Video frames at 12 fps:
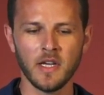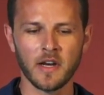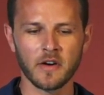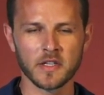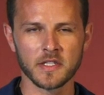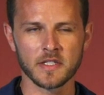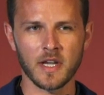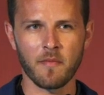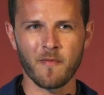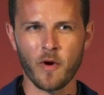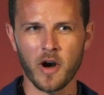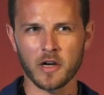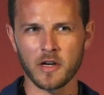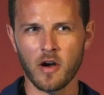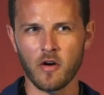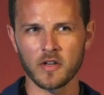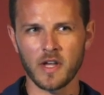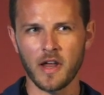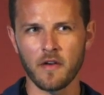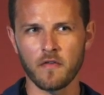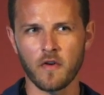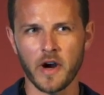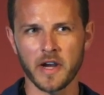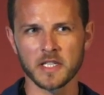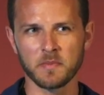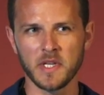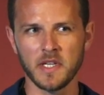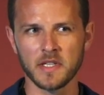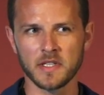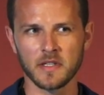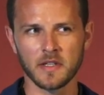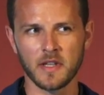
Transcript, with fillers: there is some work now done for IXPs.